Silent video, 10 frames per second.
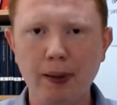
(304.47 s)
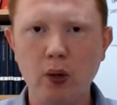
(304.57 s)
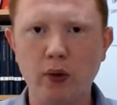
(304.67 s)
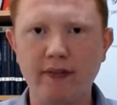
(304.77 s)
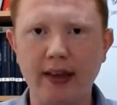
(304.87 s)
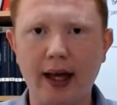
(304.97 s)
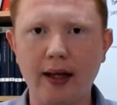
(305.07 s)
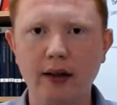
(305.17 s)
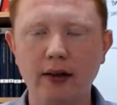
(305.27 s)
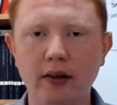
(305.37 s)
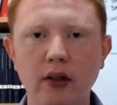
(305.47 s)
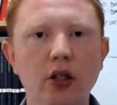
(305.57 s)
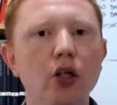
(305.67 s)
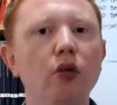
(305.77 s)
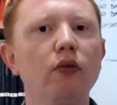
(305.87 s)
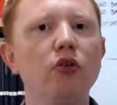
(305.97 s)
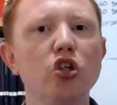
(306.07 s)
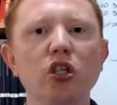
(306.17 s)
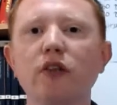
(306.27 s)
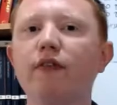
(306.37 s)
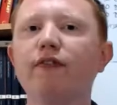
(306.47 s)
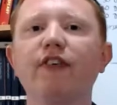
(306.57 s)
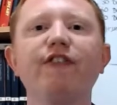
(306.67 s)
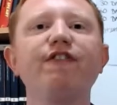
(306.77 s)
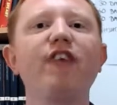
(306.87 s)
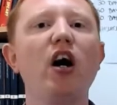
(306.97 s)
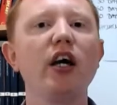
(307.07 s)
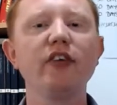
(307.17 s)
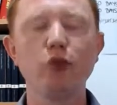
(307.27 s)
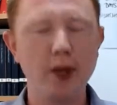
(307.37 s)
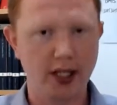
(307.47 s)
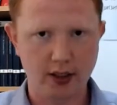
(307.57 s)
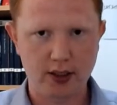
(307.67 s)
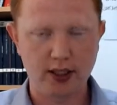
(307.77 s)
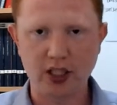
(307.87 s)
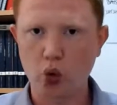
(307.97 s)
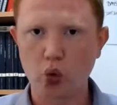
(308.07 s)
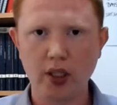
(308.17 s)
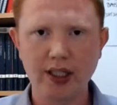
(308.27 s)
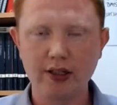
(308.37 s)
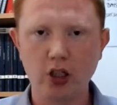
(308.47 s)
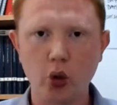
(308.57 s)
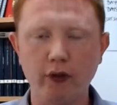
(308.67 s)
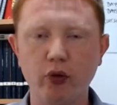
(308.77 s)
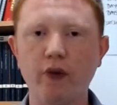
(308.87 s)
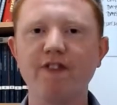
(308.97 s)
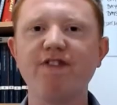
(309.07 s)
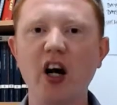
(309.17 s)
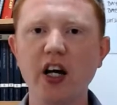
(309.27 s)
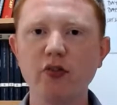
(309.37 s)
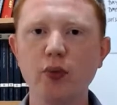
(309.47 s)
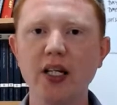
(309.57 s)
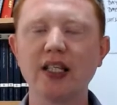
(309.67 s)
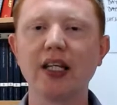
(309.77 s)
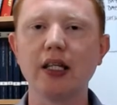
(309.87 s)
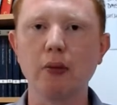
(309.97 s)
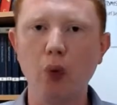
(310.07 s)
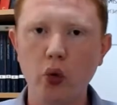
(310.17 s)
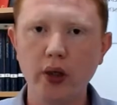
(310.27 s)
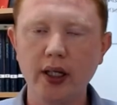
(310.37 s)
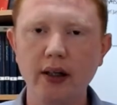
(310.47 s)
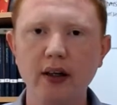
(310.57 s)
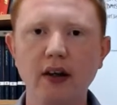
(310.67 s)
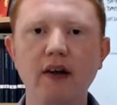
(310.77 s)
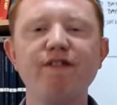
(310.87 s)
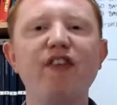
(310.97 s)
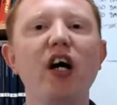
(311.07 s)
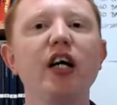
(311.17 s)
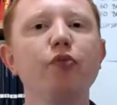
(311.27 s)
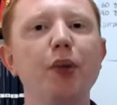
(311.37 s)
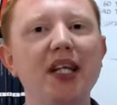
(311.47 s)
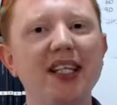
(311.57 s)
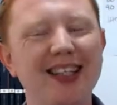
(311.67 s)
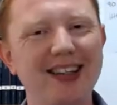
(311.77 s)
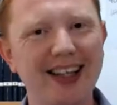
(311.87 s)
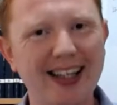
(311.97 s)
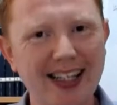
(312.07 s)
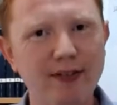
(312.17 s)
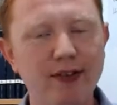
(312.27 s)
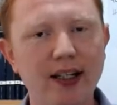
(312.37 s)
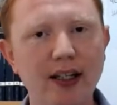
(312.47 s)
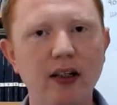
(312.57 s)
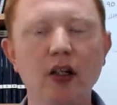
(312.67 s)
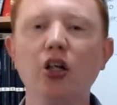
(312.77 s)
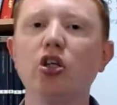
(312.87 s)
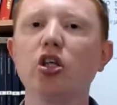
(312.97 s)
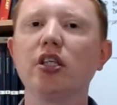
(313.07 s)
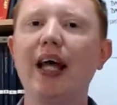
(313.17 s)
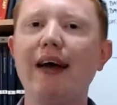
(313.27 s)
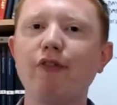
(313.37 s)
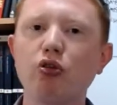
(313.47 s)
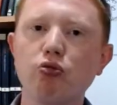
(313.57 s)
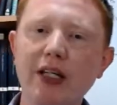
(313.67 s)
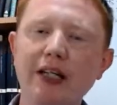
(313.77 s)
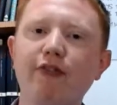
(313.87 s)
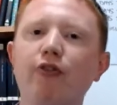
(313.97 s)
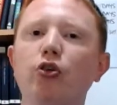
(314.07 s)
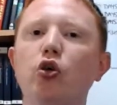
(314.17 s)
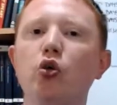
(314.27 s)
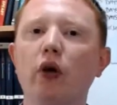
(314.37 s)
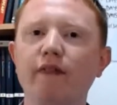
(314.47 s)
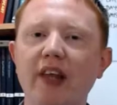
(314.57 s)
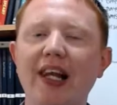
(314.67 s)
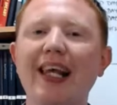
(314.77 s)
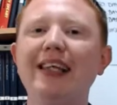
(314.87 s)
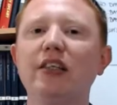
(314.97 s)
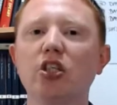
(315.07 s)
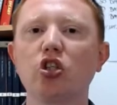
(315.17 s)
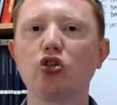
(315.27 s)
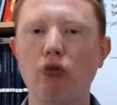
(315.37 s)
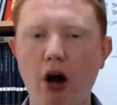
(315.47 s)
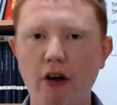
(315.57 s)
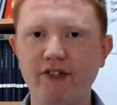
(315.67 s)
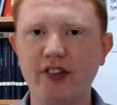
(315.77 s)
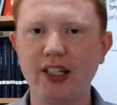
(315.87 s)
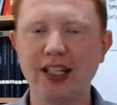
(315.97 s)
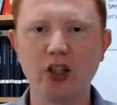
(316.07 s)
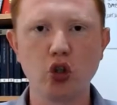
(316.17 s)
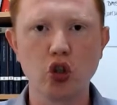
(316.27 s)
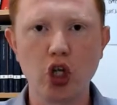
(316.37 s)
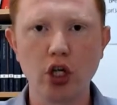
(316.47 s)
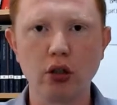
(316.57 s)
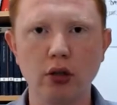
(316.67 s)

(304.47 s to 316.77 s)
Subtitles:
with that, just for 5 minutes, that's all you need to do it for. 5 minutes in the morning, 5 minutes in the evening, just have a read through of the latest draft in your journal.